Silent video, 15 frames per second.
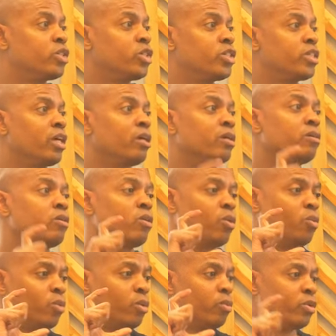to say
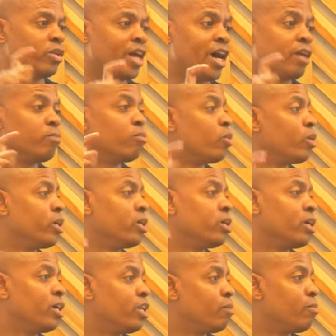we will not bring
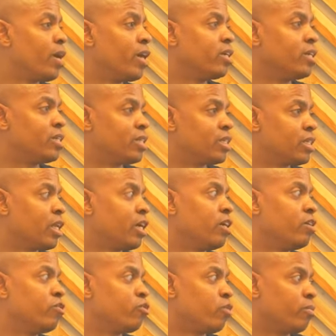anybody
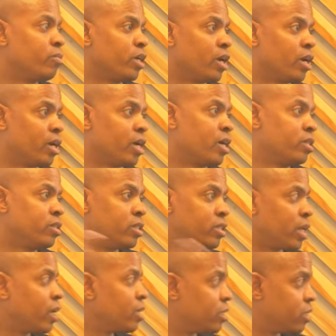enslaved from Akan
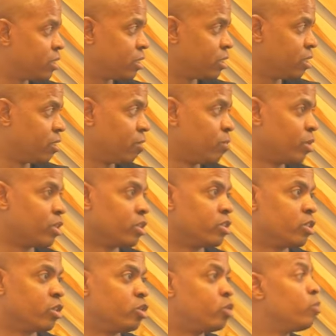states because
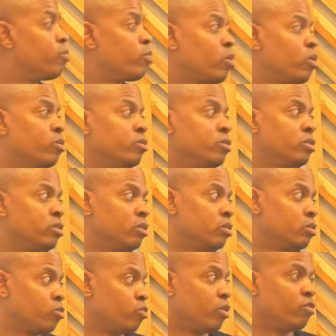they're too prone to
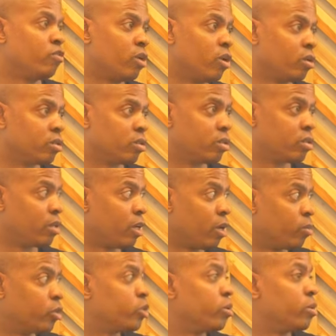revolt. And
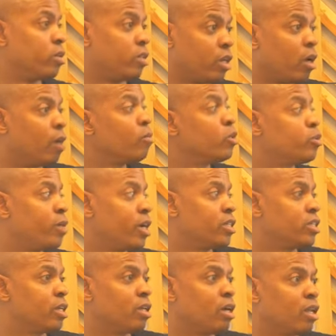they were they almost
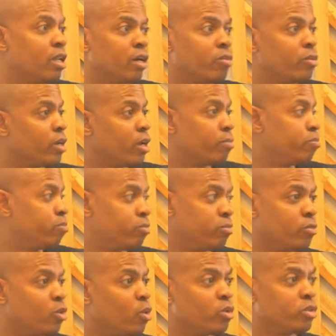passed that law like we're not
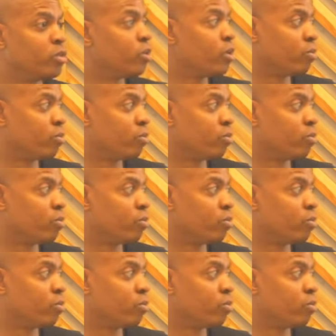going to the